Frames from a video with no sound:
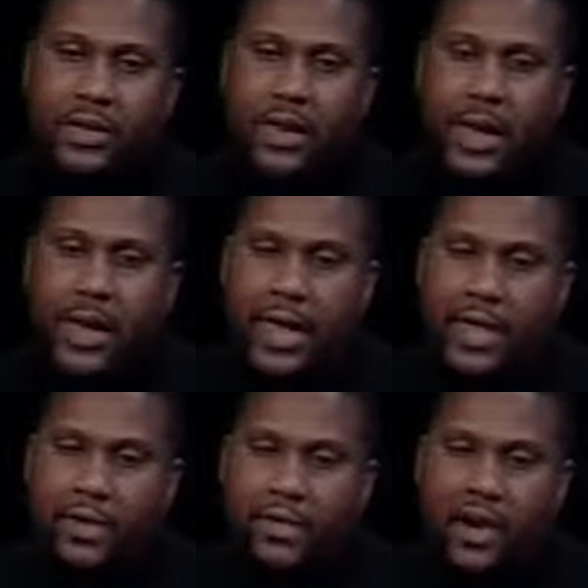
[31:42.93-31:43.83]

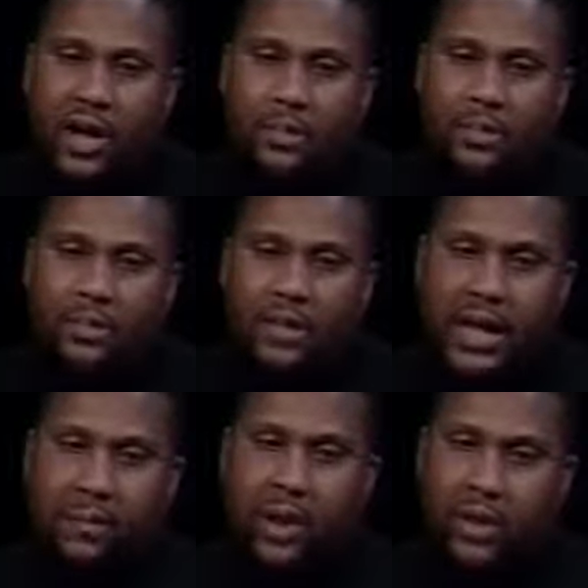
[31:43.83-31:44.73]
And Tom,
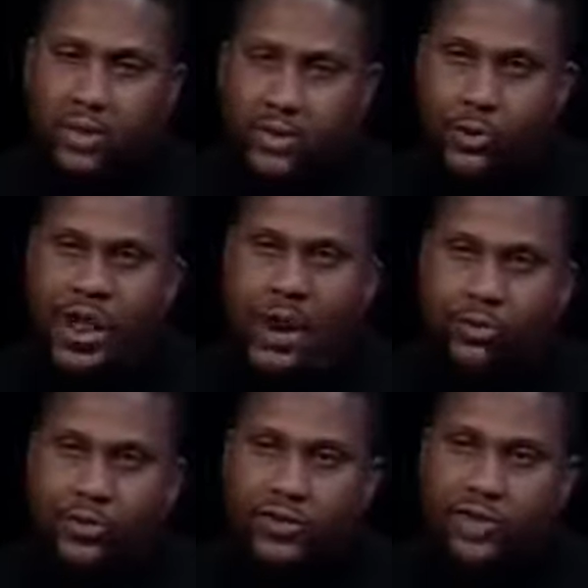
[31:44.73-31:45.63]
I'm on in the third
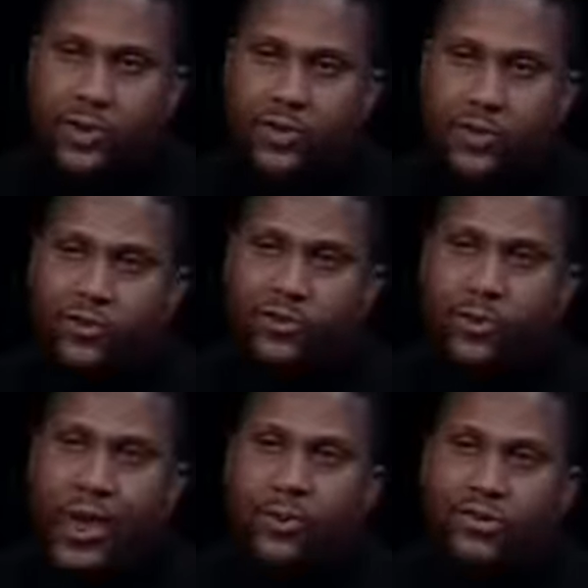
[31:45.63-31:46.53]
hour of the show. The first
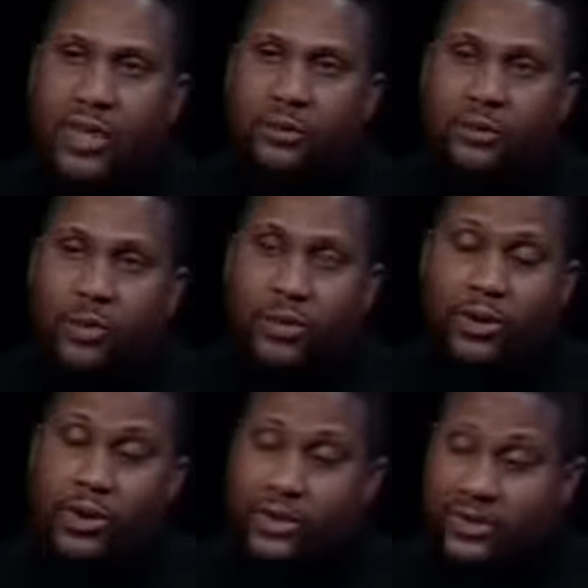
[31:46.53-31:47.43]
two hours, Tom Joyner
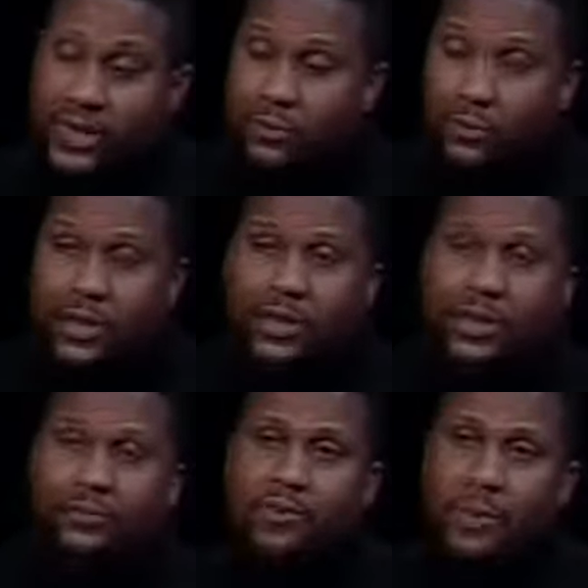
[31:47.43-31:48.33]
said
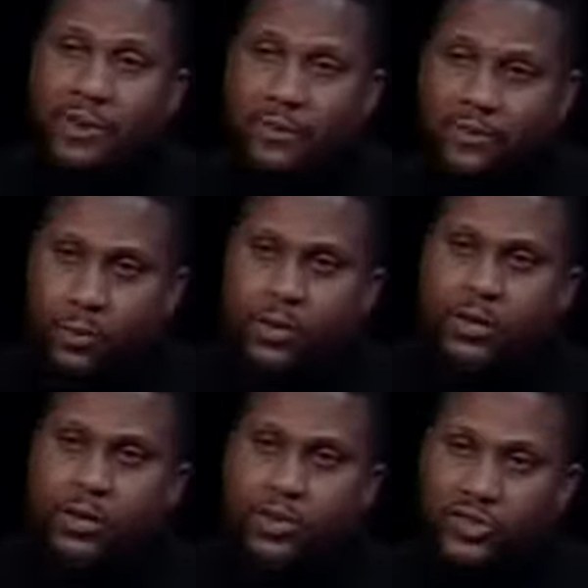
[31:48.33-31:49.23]
repeatedly, coming up this morning,
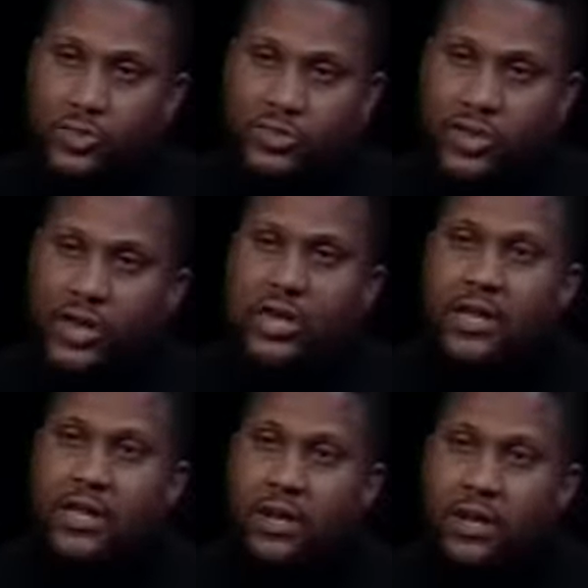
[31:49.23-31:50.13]
you know, it's Tuesday,
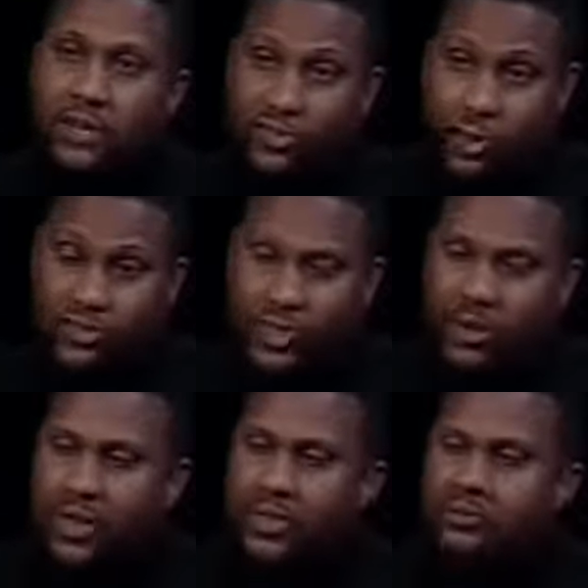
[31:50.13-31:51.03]
uh, it's Thursday
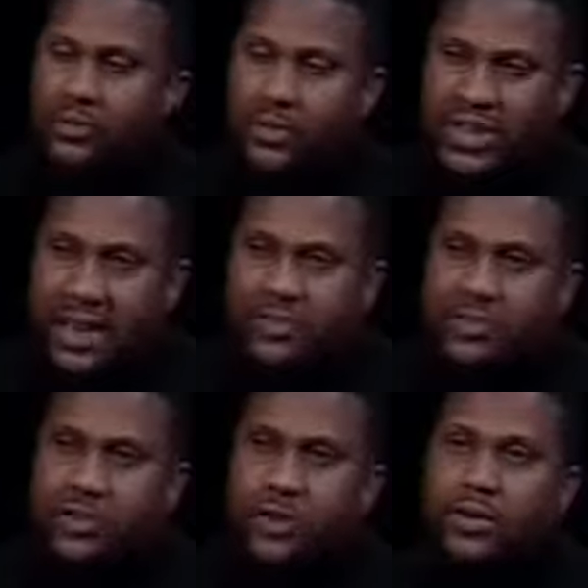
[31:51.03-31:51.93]
rather. Tavis
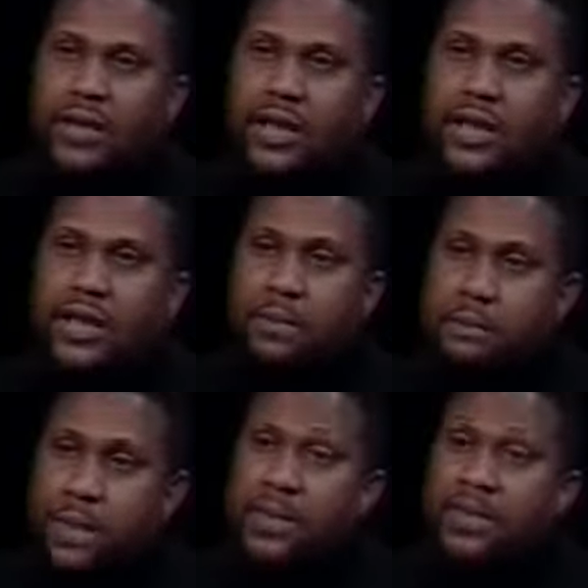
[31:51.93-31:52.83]
is on today. It
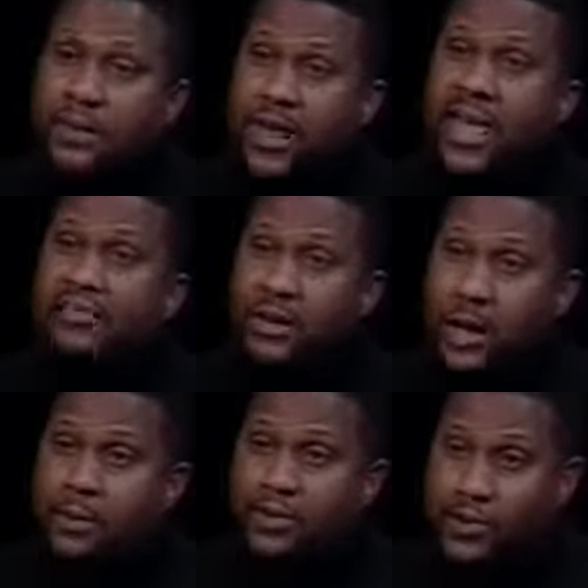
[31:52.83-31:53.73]
may be his last
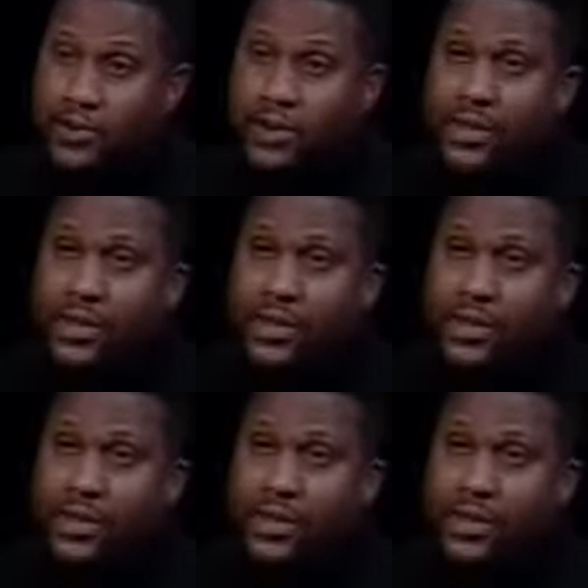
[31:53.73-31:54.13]
commentary.